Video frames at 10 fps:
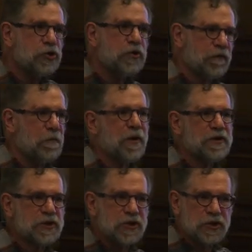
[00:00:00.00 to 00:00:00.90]
two different
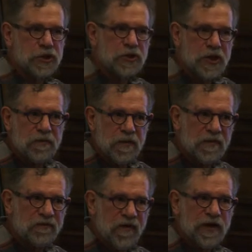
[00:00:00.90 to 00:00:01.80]
places and it's hard to keep them
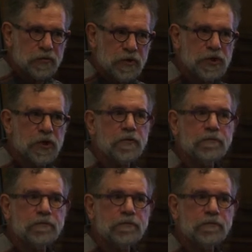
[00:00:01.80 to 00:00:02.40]
in phase with each